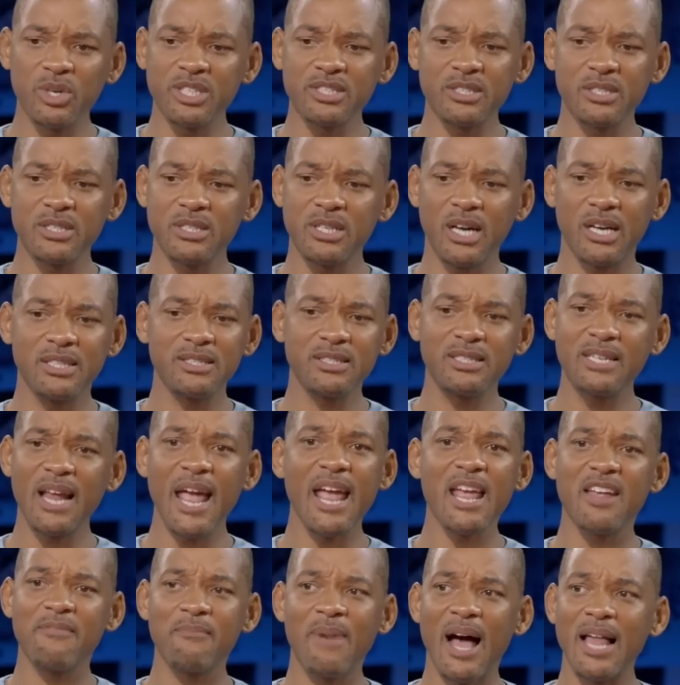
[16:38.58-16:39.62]
wasn't a
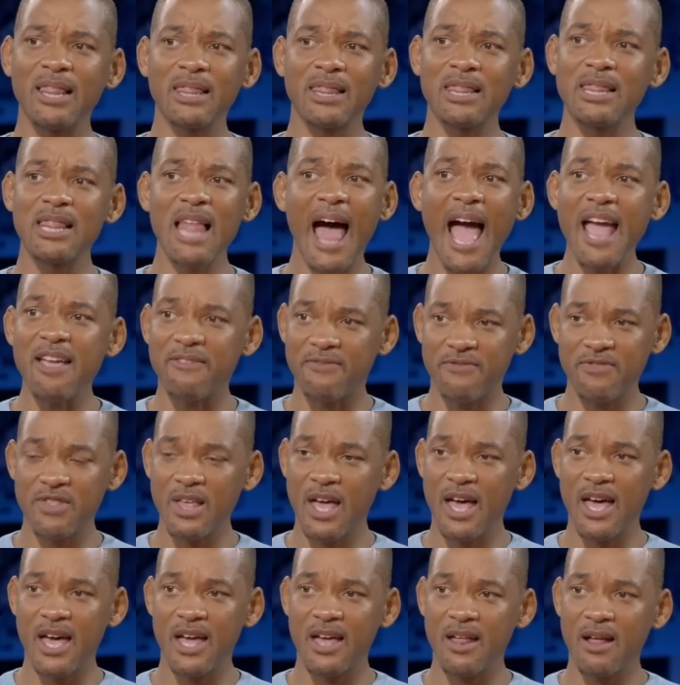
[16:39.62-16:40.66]
day in my life
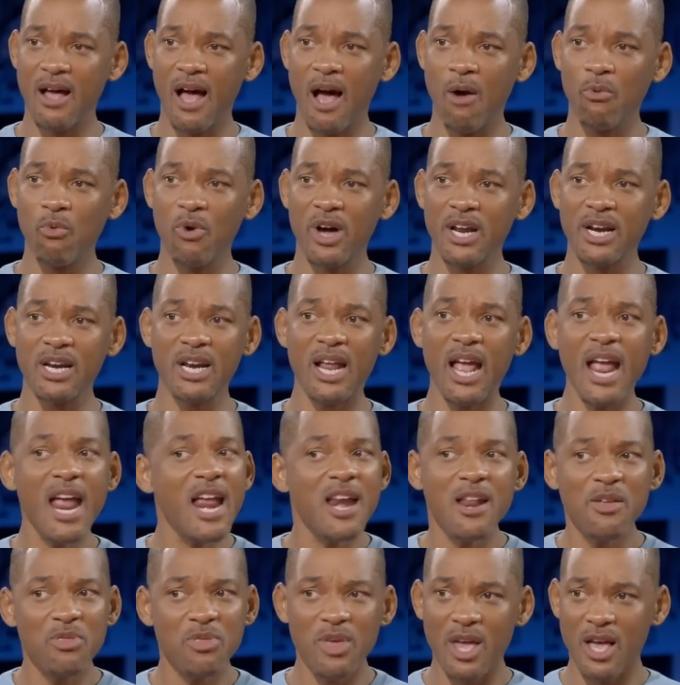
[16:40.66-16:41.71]
that I wanted
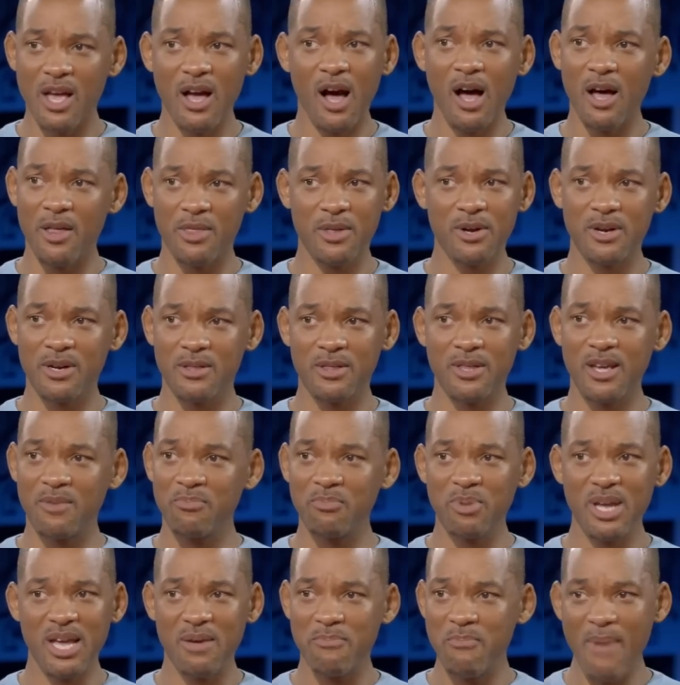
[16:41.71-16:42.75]
anything other
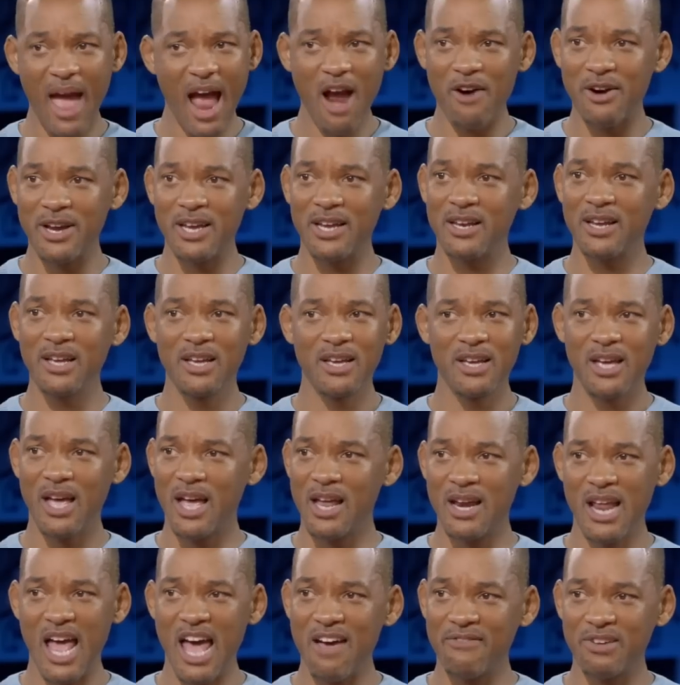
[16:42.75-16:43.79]
than being married
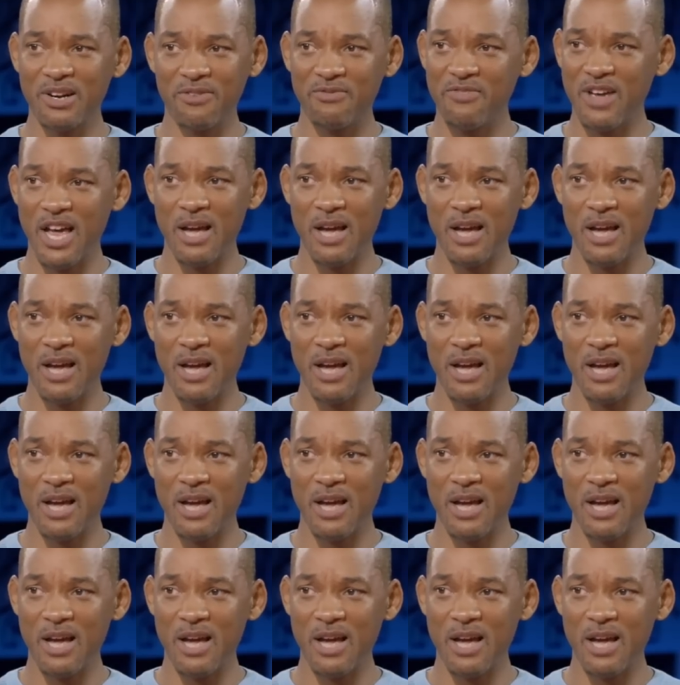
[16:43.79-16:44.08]
and having a